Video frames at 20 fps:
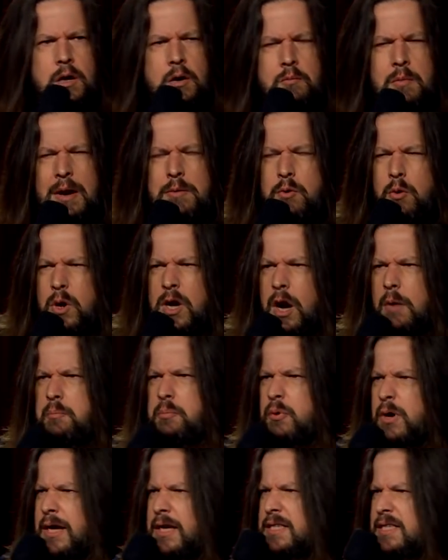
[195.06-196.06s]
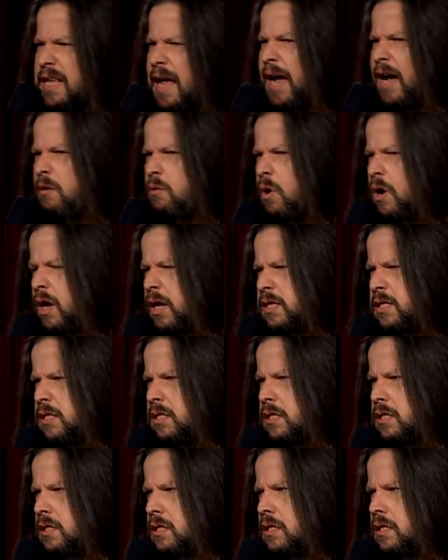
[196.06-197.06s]
Remember what a breeze that
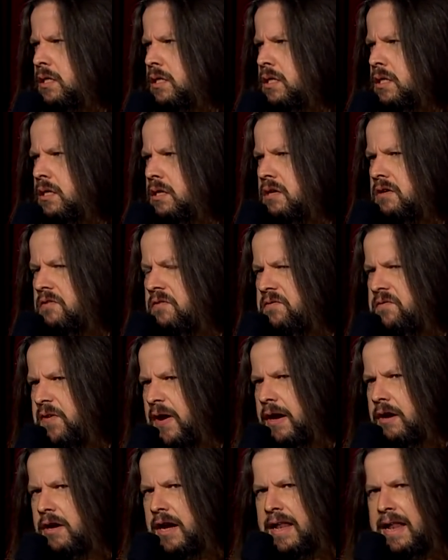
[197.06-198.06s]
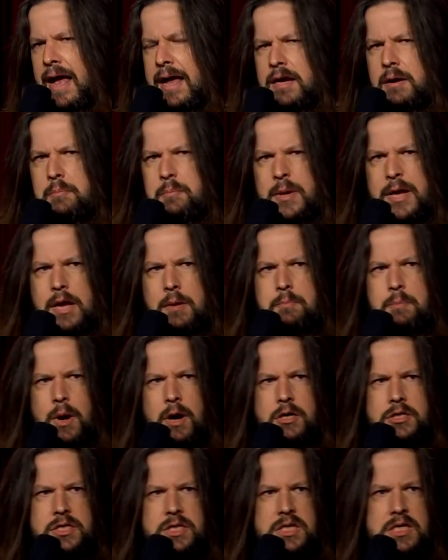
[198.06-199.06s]
was? Figuring out how to be a
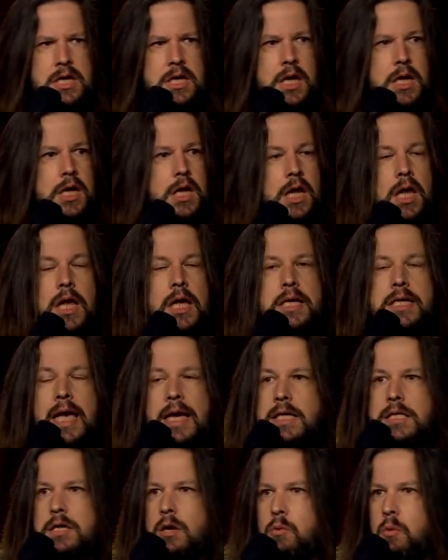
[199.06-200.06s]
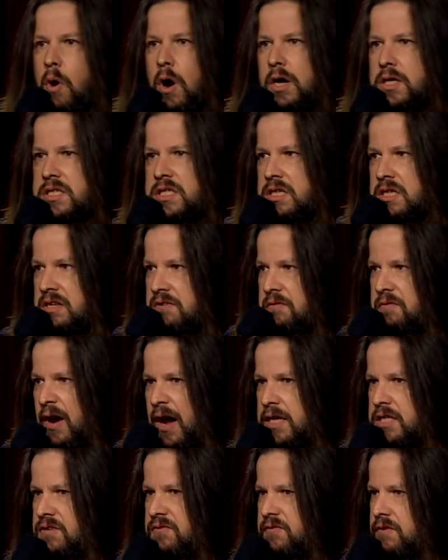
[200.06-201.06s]
person? Getting the worst
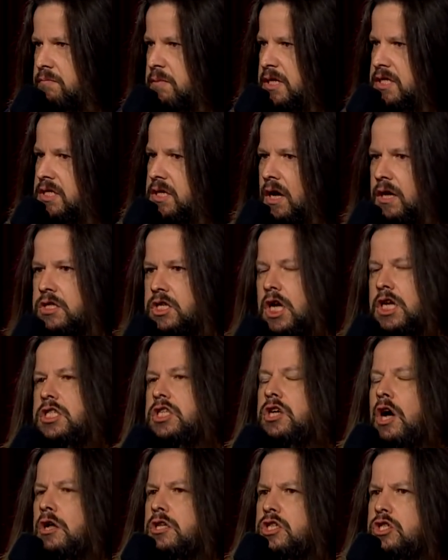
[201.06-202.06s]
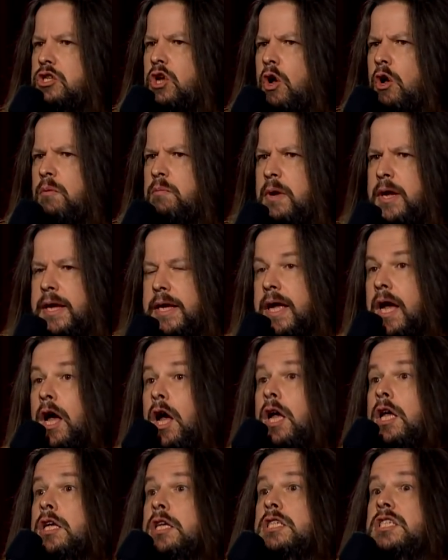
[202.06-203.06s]
advice from adults. Adults told me,
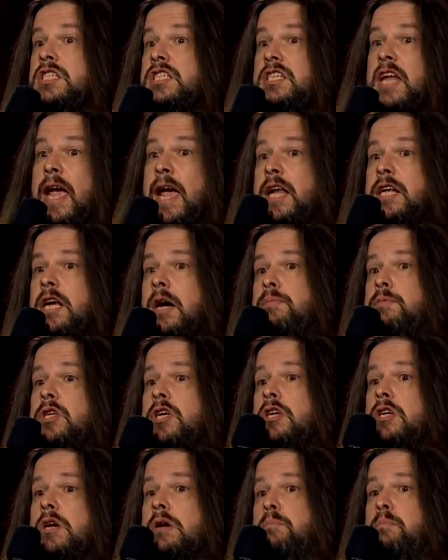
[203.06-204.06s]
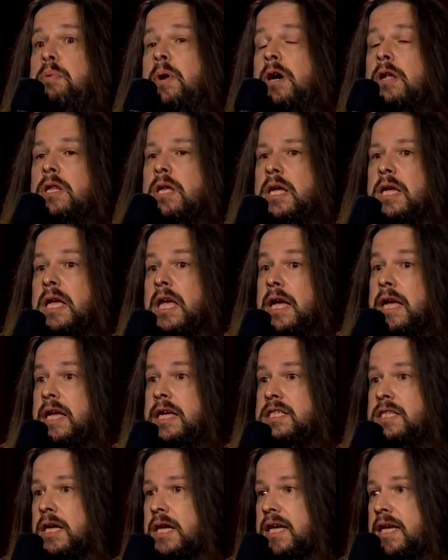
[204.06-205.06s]
stand up to your bully.
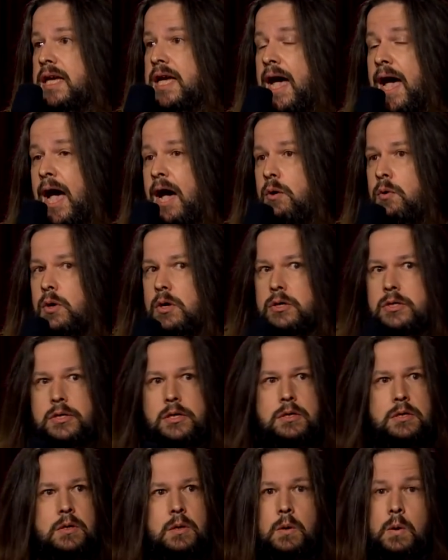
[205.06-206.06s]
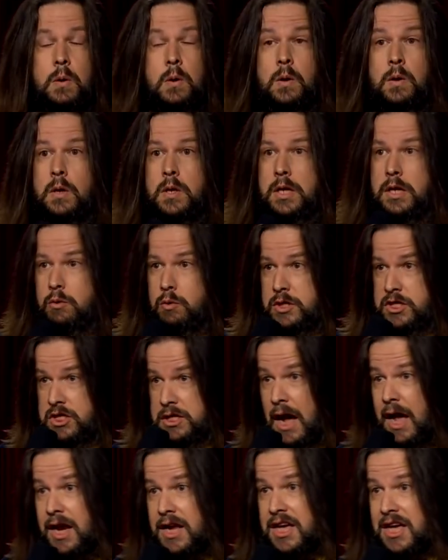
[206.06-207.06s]
He's a coward. He
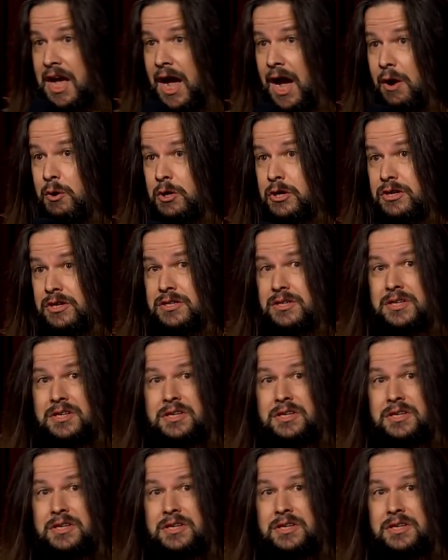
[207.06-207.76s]
was not a coward.